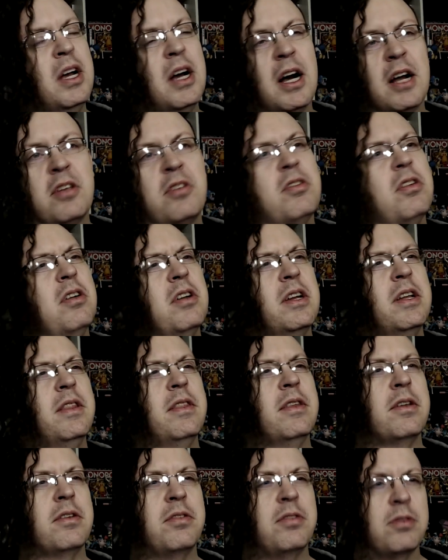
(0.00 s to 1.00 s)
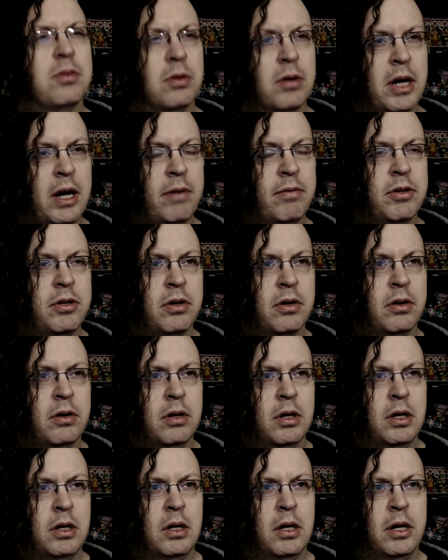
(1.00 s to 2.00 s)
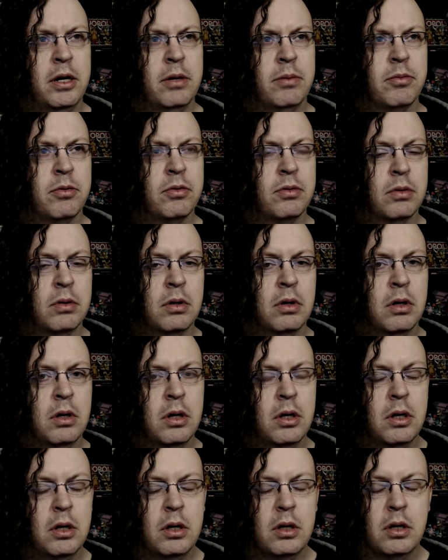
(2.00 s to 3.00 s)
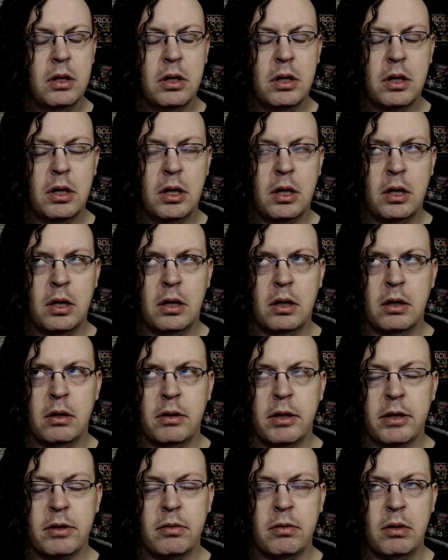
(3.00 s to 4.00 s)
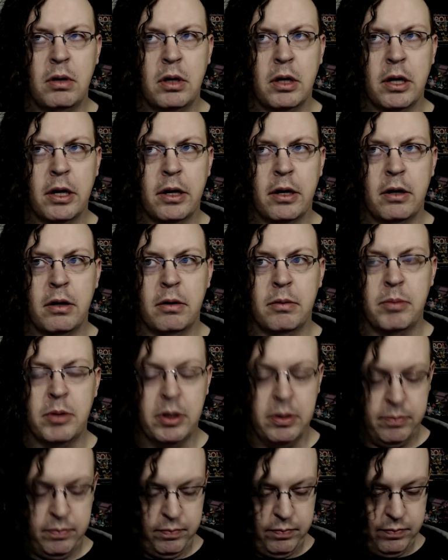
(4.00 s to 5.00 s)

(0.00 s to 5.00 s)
I saw it in the store, avatar item store not too long ago, but